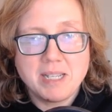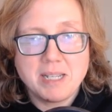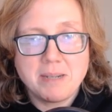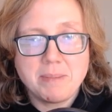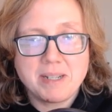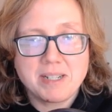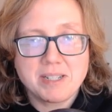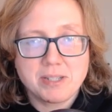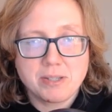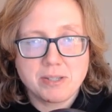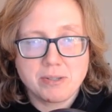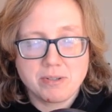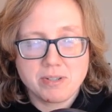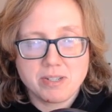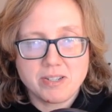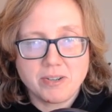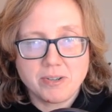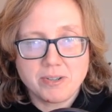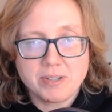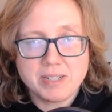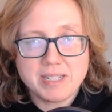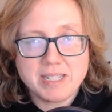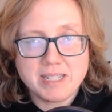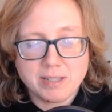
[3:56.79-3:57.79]
and because there's
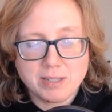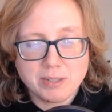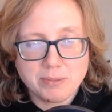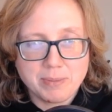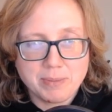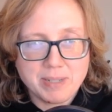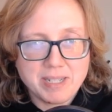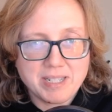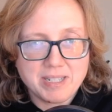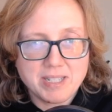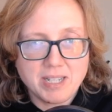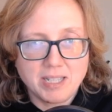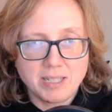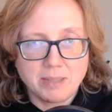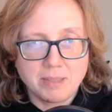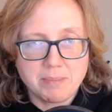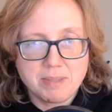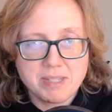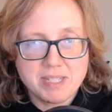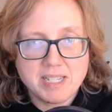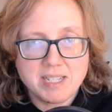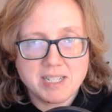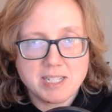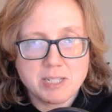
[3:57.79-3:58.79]
already a 3 in column
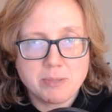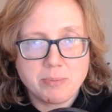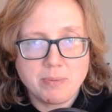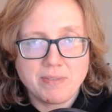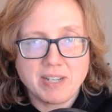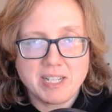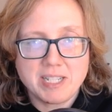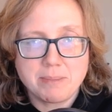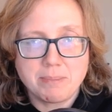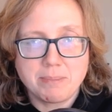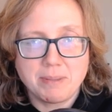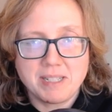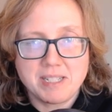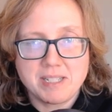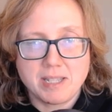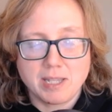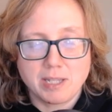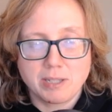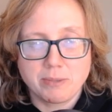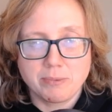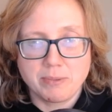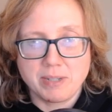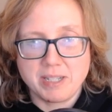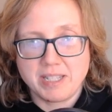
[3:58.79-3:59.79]
6, we've got to place the
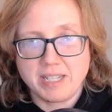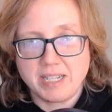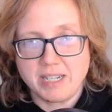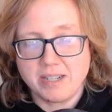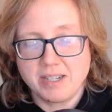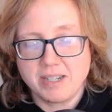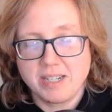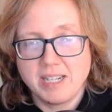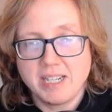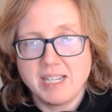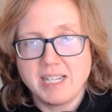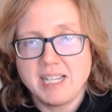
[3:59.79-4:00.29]
3 there.